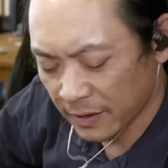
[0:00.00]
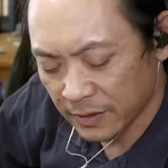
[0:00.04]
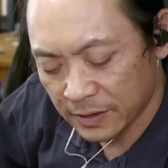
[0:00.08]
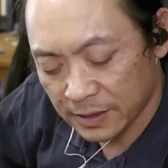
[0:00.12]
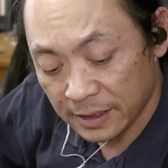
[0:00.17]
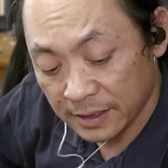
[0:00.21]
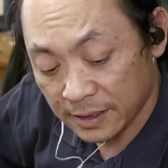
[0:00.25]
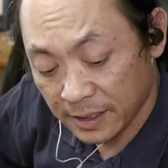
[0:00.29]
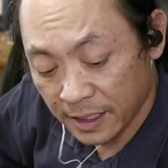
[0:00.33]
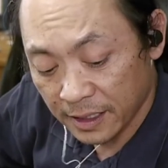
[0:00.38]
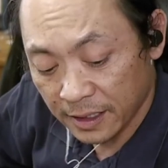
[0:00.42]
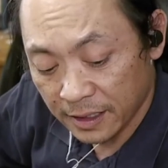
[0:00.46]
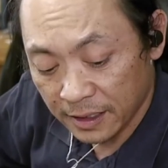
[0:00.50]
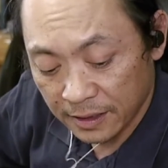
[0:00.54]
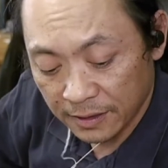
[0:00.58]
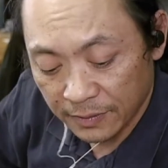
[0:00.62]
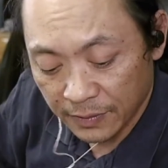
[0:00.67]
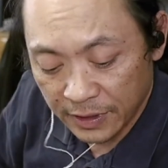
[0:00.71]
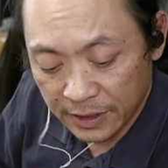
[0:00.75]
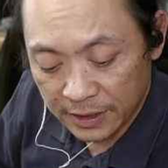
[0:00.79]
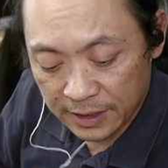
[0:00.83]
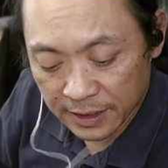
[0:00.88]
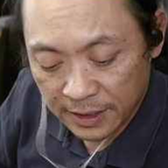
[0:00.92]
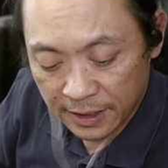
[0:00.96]
tired,
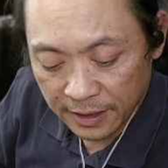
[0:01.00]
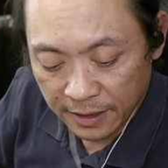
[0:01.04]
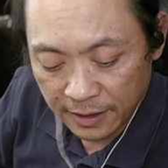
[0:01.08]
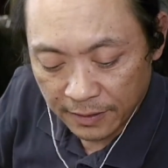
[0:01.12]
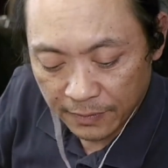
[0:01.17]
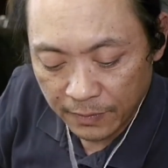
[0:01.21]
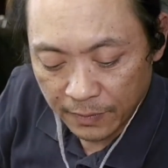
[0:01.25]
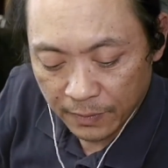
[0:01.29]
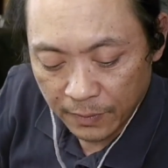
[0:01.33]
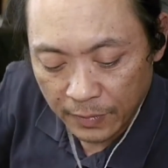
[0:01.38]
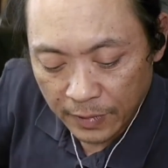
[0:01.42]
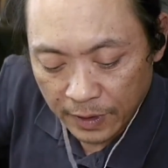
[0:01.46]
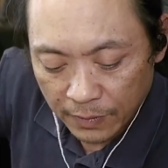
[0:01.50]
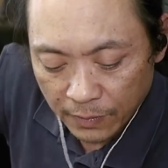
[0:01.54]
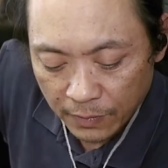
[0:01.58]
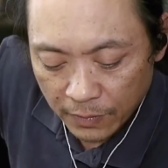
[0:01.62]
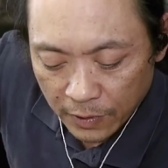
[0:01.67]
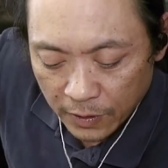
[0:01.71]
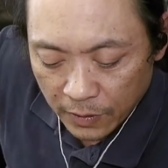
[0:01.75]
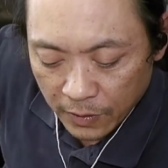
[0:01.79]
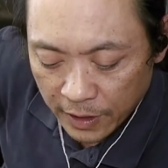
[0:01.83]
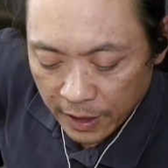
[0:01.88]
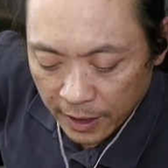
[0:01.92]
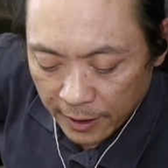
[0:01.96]
but today I'm
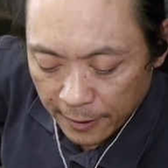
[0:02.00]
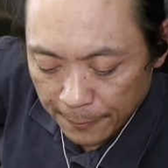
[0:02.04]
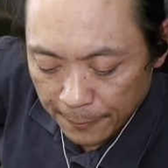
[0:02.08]
okay.